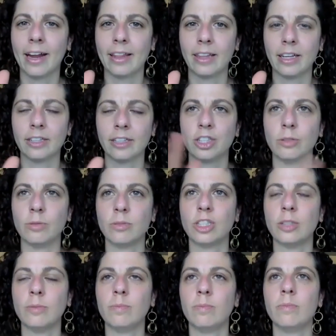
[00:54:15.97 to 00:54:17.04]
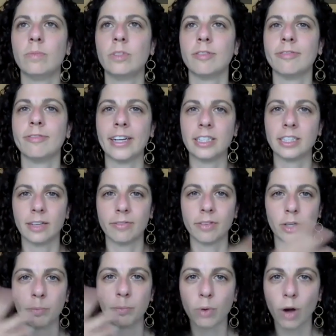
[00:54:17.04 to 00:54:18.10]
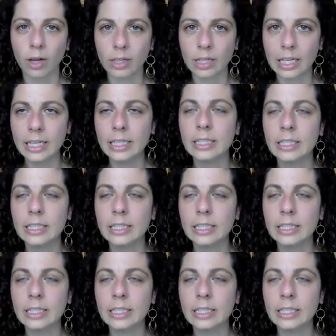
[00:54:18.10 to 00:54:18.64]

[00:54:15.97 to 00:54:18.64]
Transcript: I think she defines that very broadly.